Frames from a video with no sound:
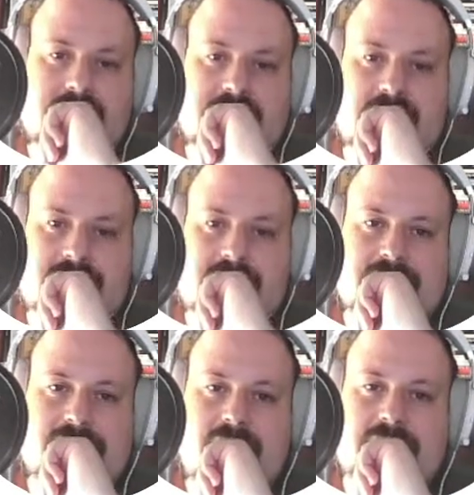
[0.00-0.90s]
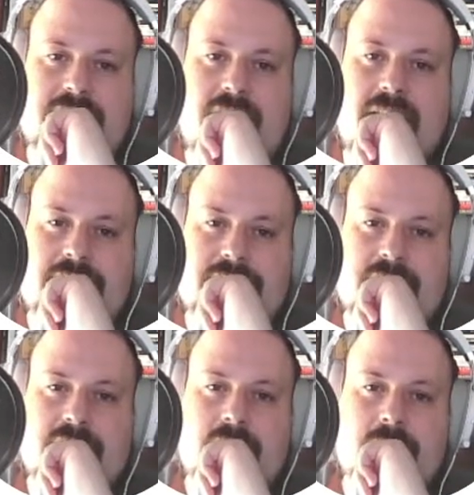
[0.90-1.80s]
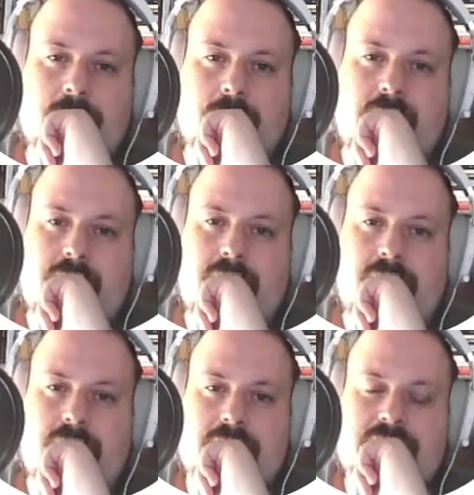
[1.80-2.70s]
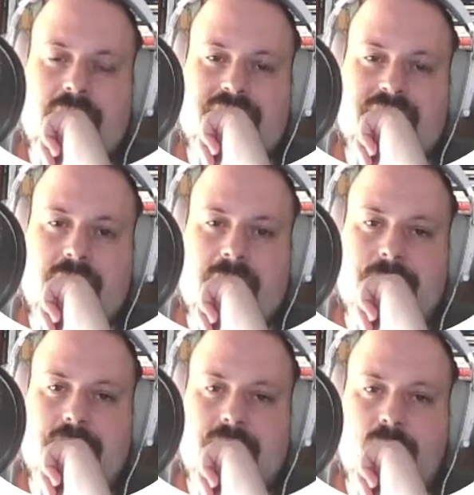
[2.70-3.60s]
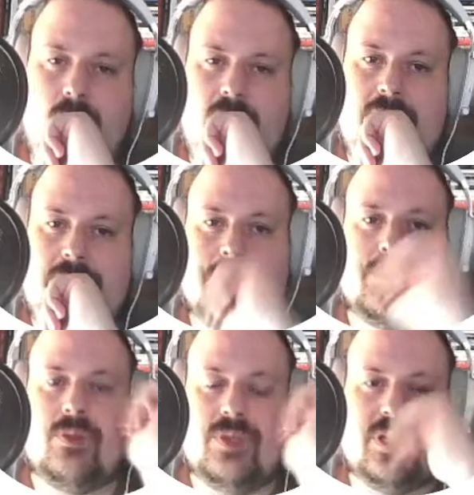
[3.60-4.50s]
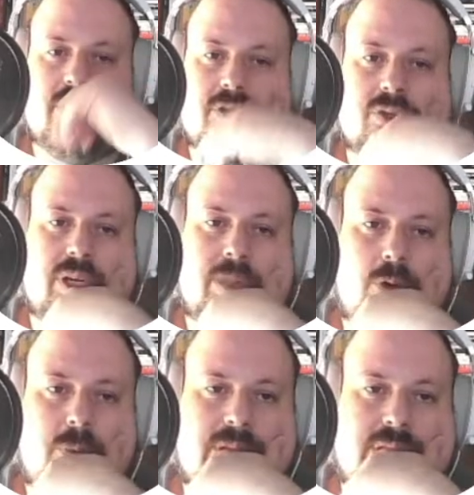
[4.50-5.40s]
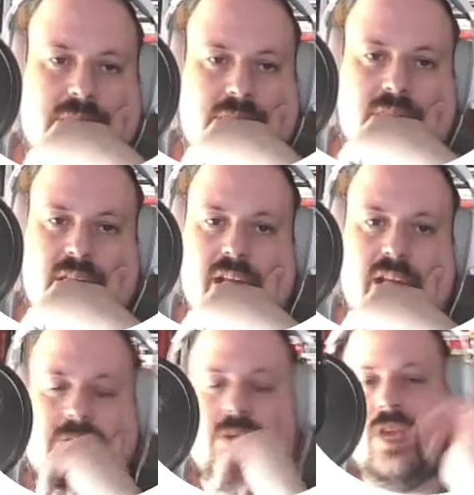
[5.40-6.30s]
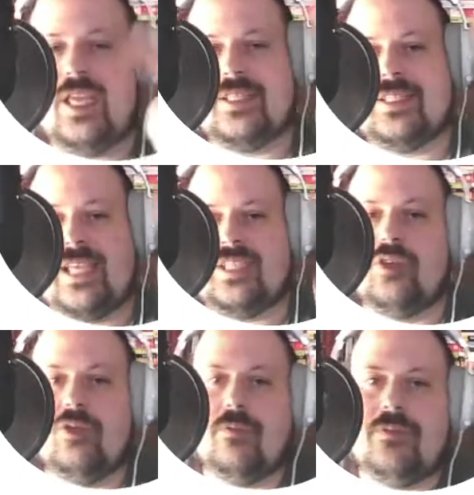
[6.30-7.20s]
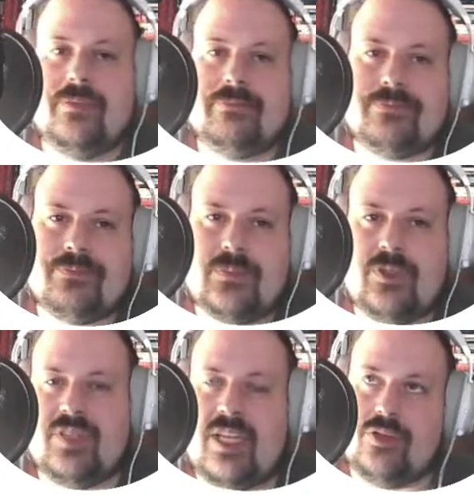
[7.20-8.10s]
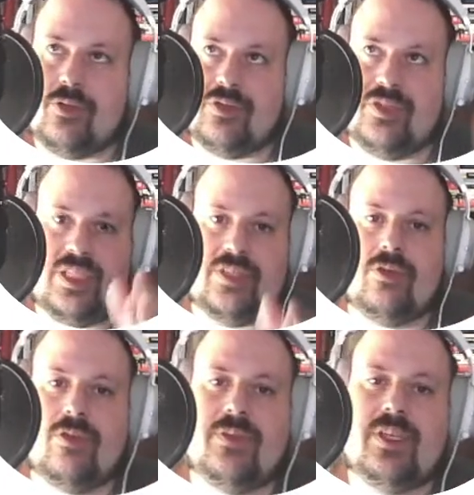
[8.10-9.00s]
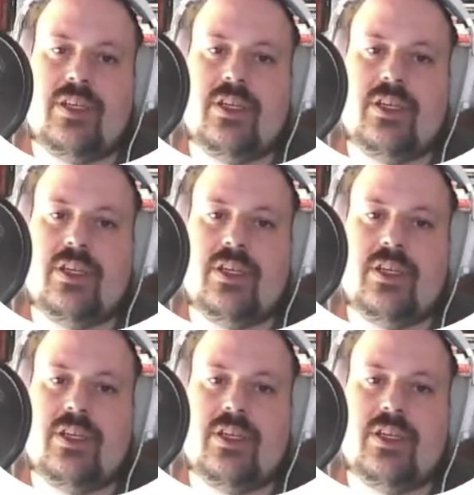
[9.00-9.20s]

class, there's a redirect for a, a JavaScript UI which you're going to show in a moment. And if you hit slash groovy, so slash console slash groovy,